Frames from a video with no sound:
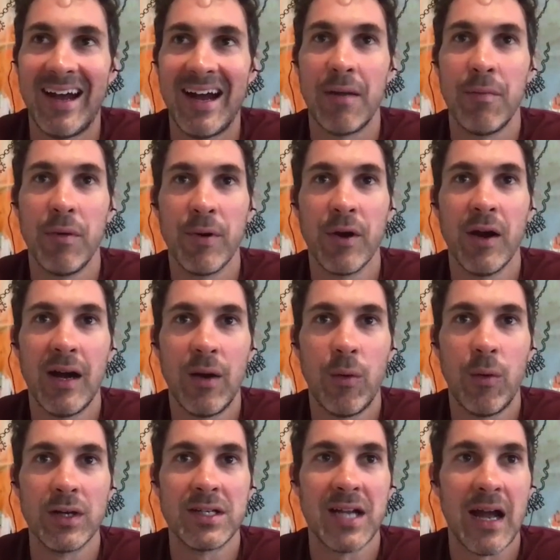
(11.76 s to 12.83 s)
I remember uh,
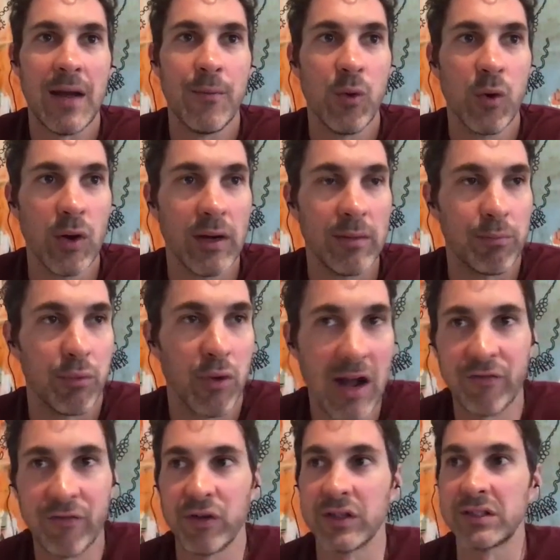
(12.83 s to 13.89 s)
one time we were at
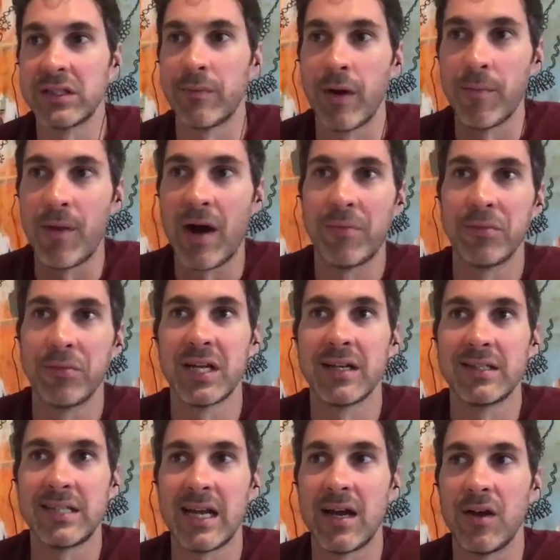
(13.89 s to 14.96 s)
breakfast and my mom was out
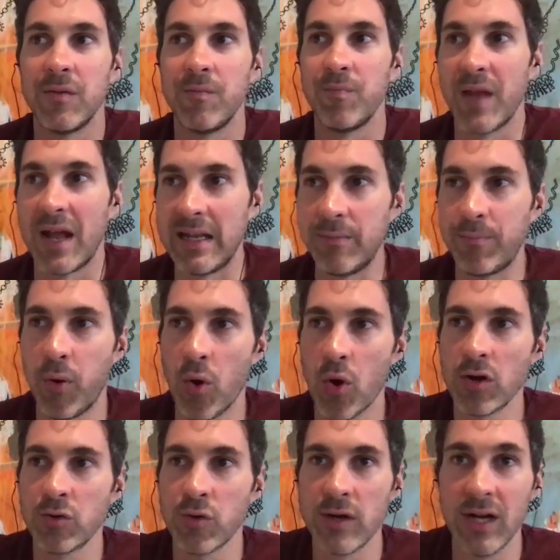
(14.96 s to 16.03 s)
of town and he
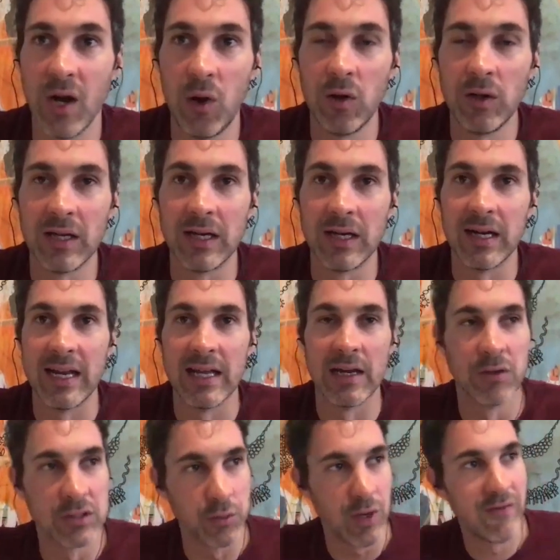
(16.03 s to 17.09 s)
poured granola and he
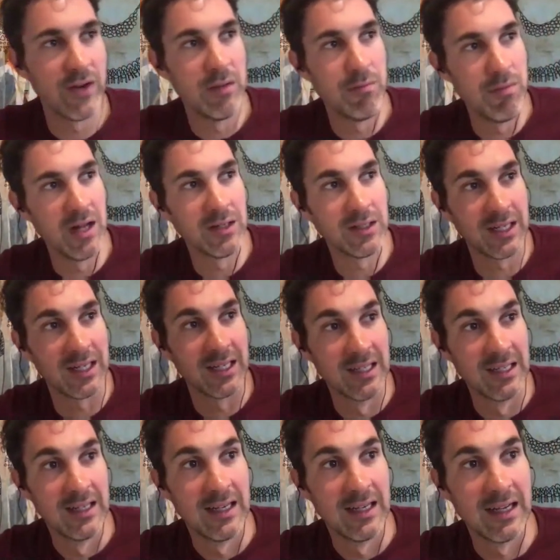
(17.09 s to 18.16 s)
goes, "Do we have any milk?"
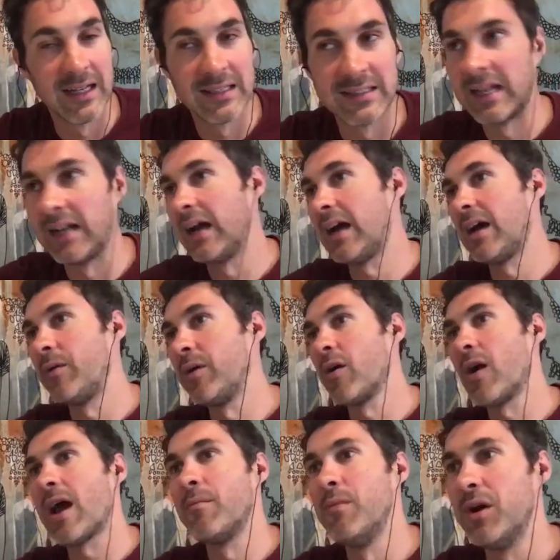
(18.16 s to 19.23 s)
And I said, "Ah, we
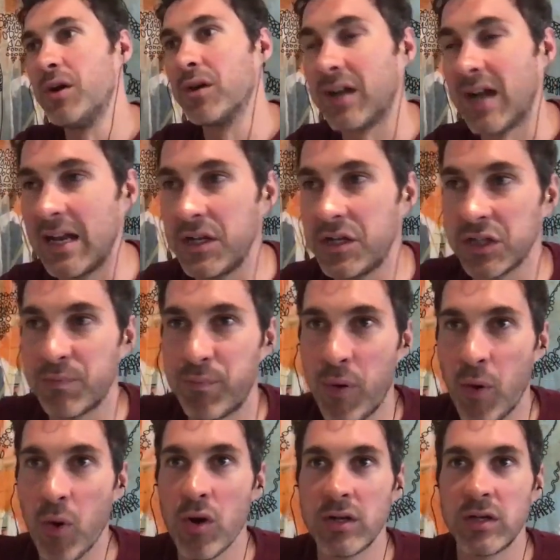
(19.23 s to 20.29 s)
were out of milk." And he just
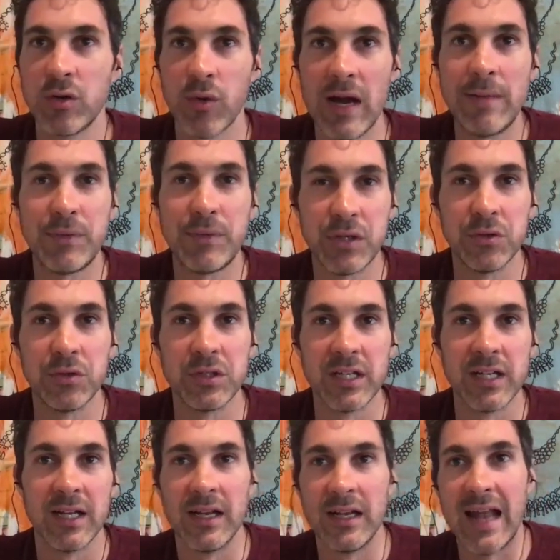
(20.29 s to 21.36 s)
poured grape juice
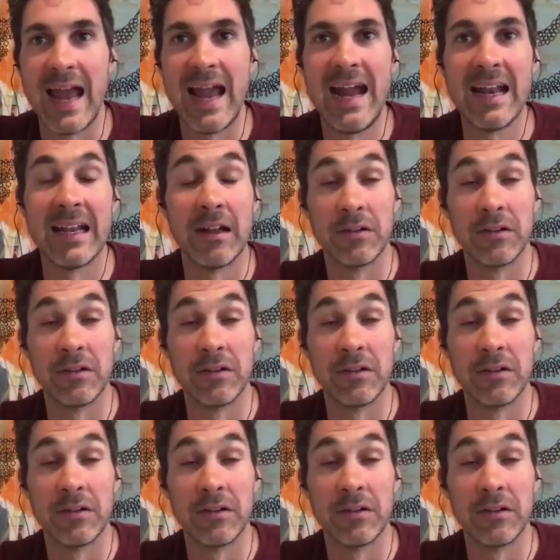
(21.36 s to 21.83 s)
in it and ate it.